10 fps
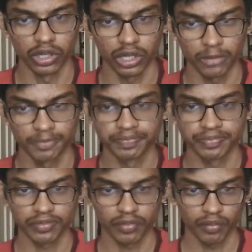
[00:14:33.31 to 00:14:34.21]
Okay.
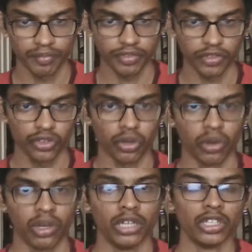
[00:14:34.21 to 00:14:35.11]

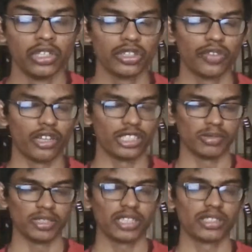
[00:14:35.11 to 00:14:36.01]
So for
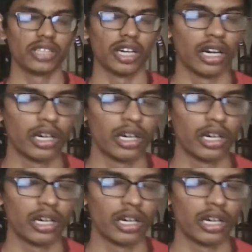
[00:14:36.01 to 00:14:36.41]
some drugs, they